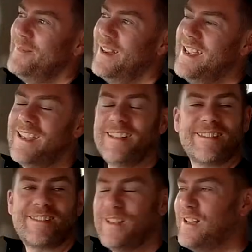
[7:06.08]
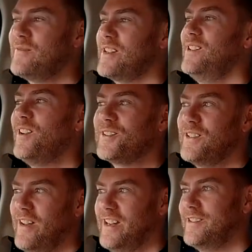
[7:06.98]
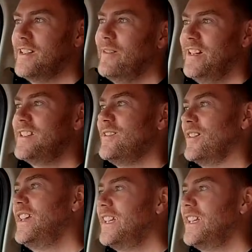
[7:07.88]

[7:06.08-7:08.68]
But he conserves a lot of energy. When he's not